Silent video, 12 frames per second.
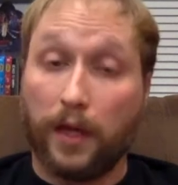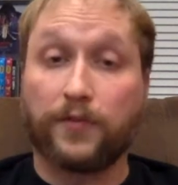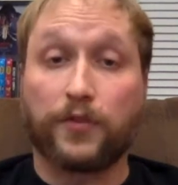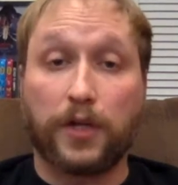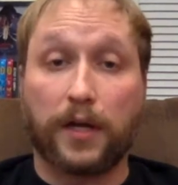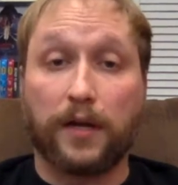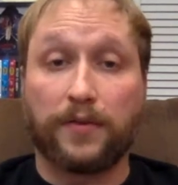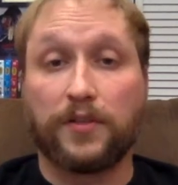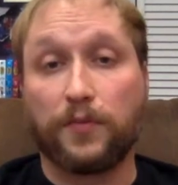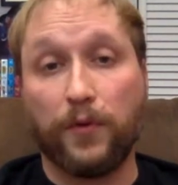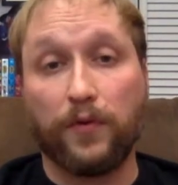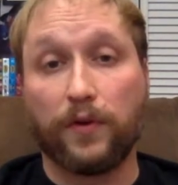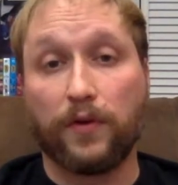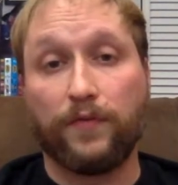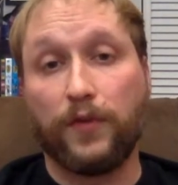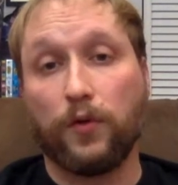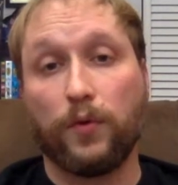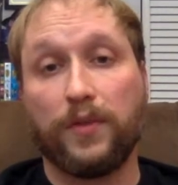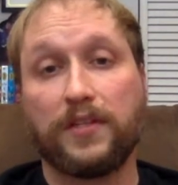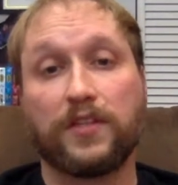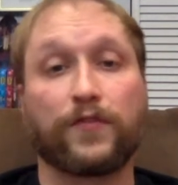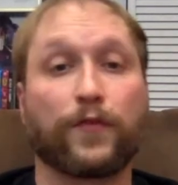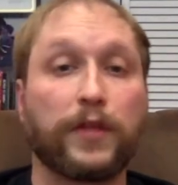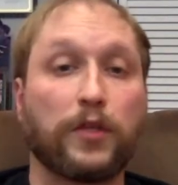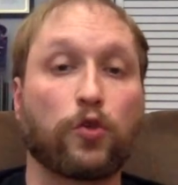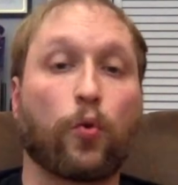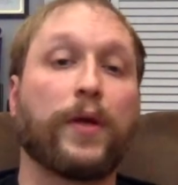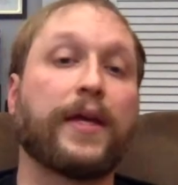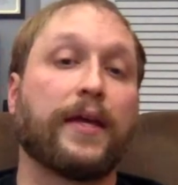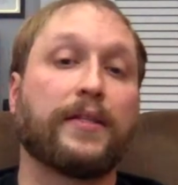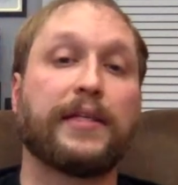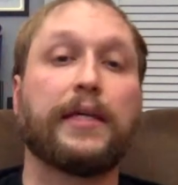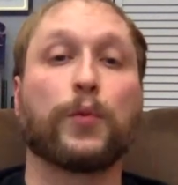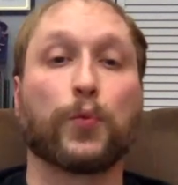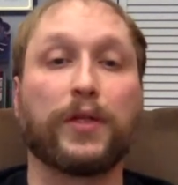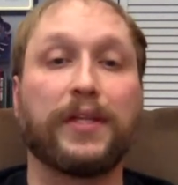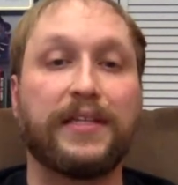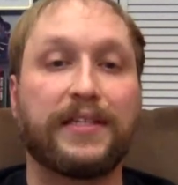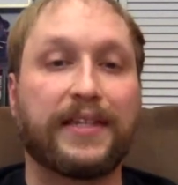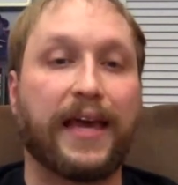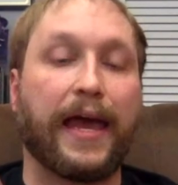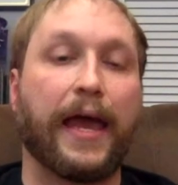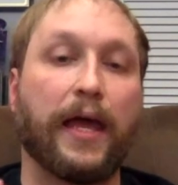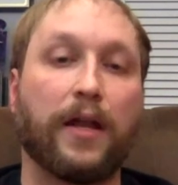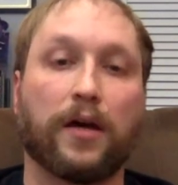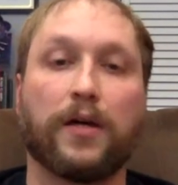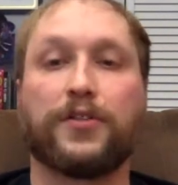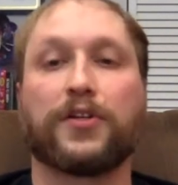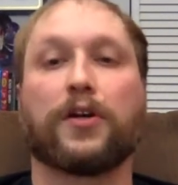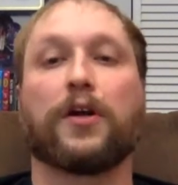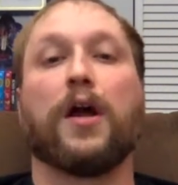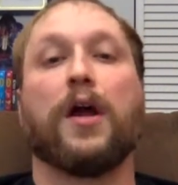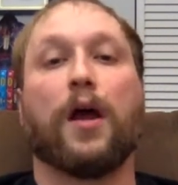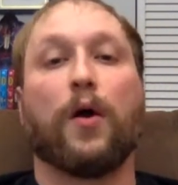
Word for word: Thanks for checking out this movie review. This is for the 2018 release, The Head Hunter.